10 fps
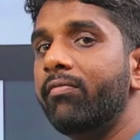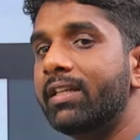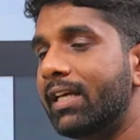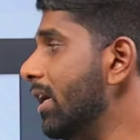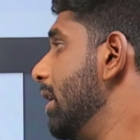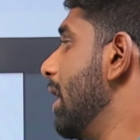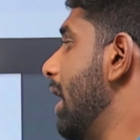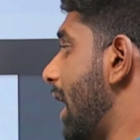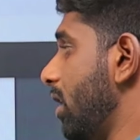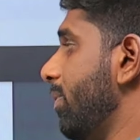the
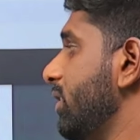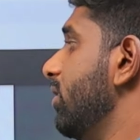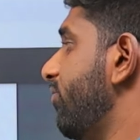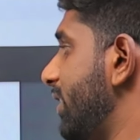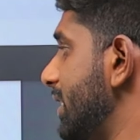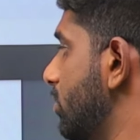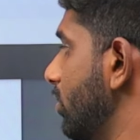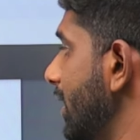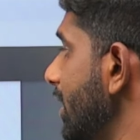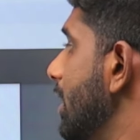admission fees to the
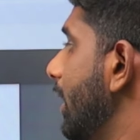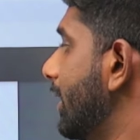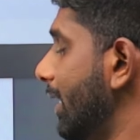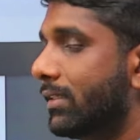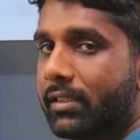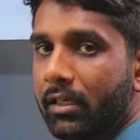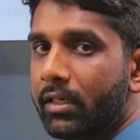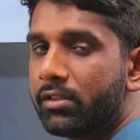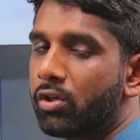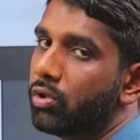concerned
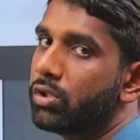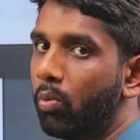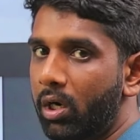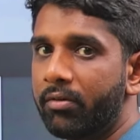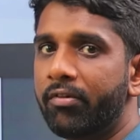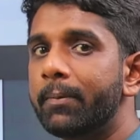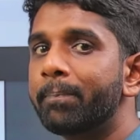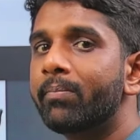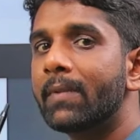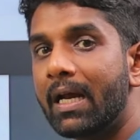institute. So whatever
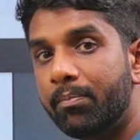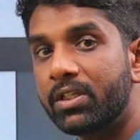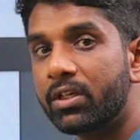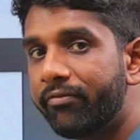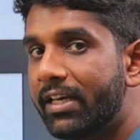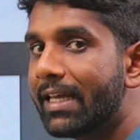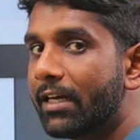admission fee that you're